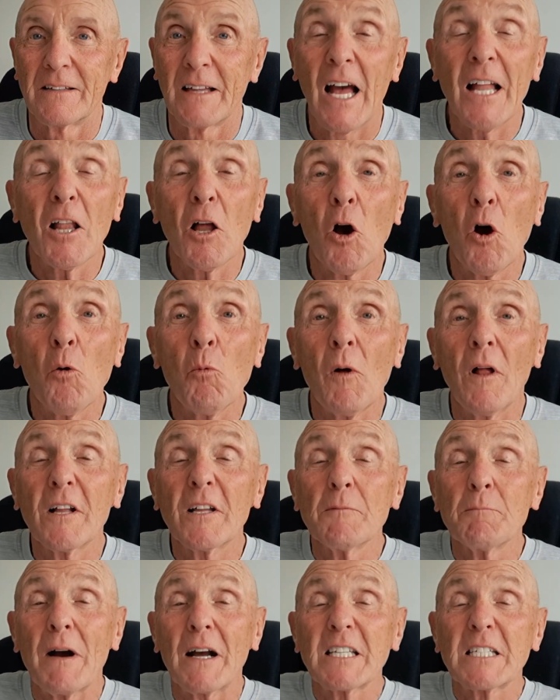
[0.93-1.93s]
Hello and
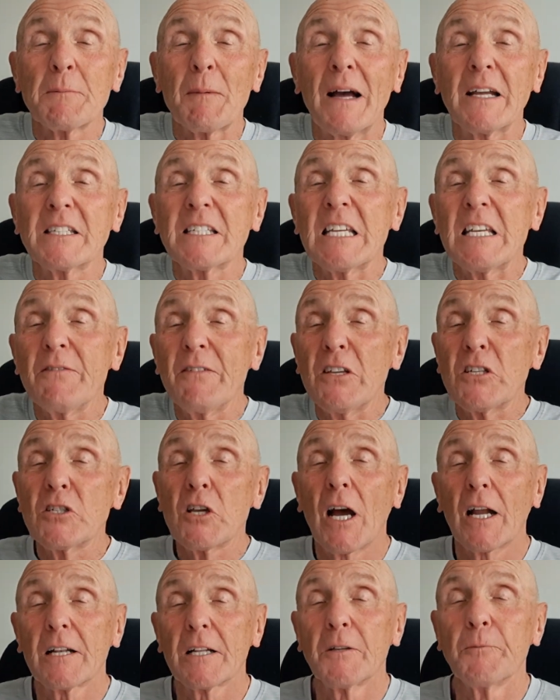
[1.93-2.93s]
welcome back to my TV
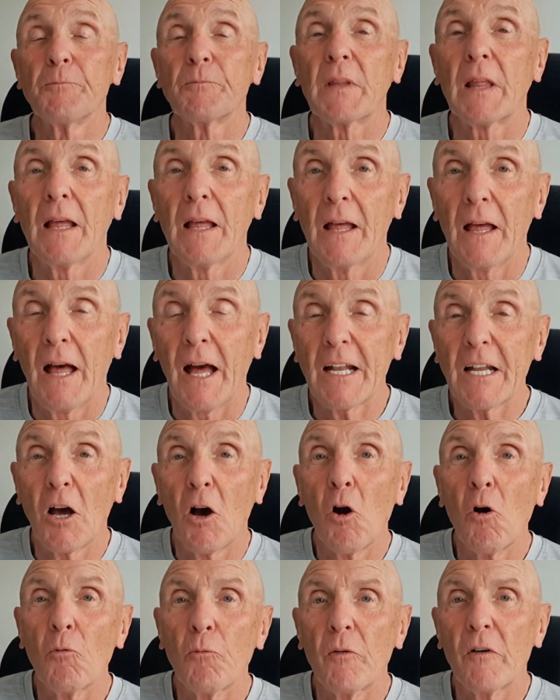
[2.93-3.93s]
channel, and I
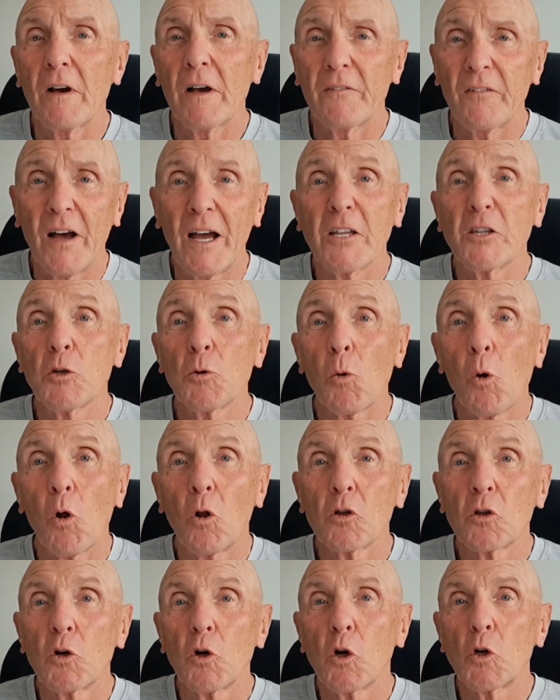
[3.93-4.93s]
hope I find you
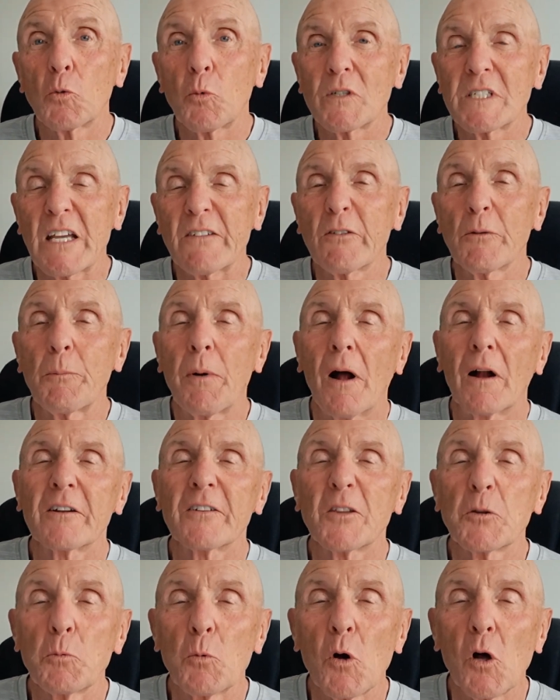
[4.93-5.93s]
all good whichever part
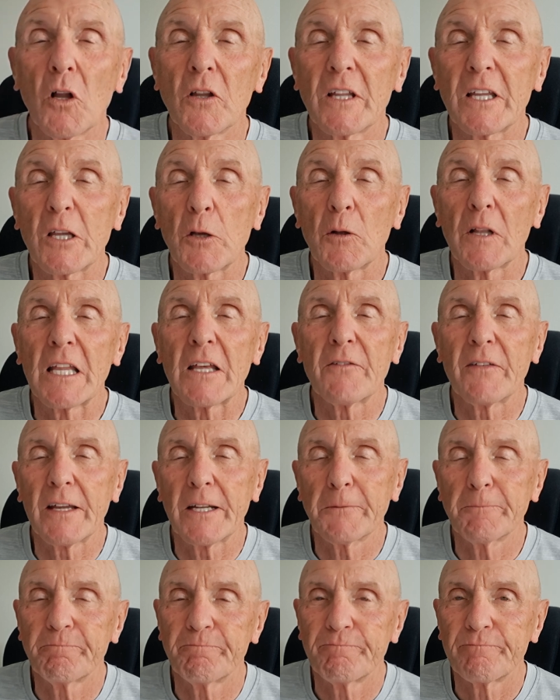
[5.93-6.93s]
of the world that you live
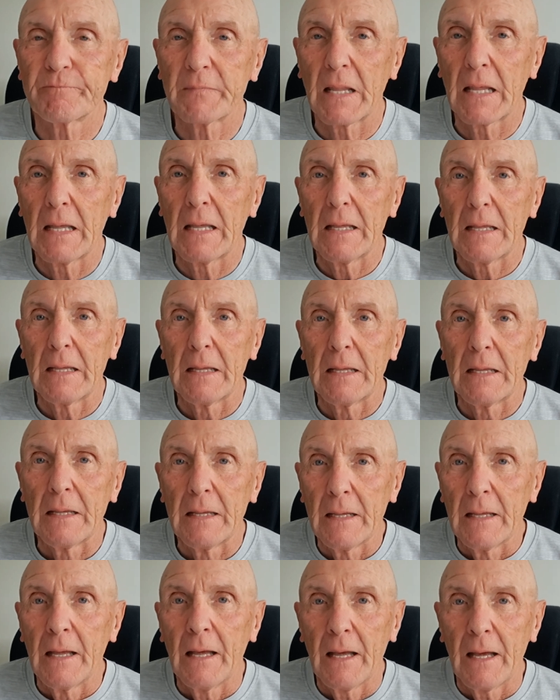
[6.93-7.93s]
in.
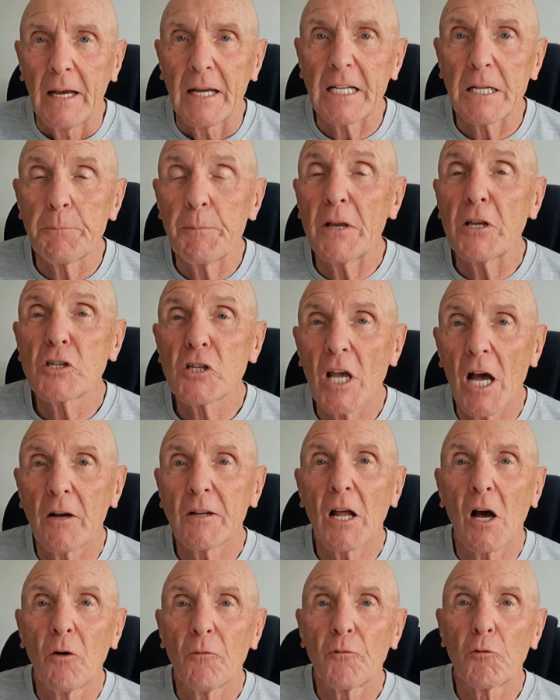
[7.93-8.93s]
And a big
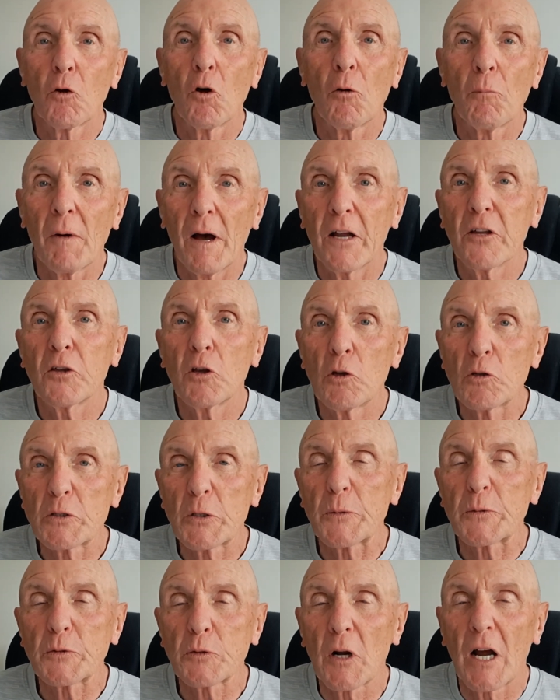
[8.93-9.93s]
shout out for all my new
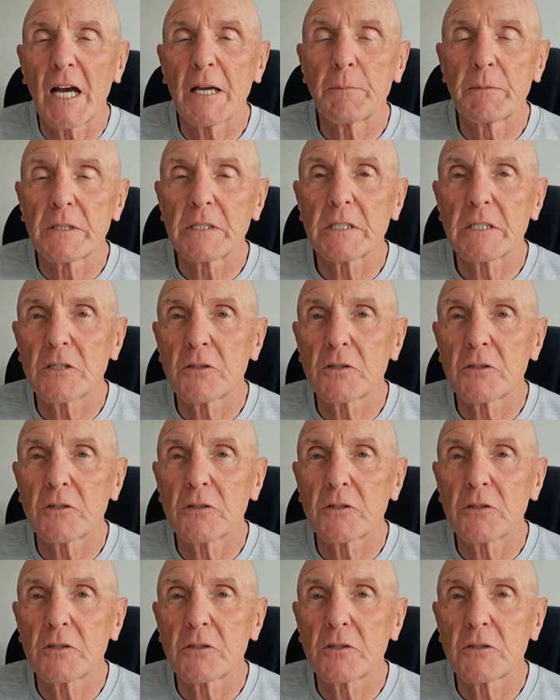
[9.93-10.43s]
subscribers.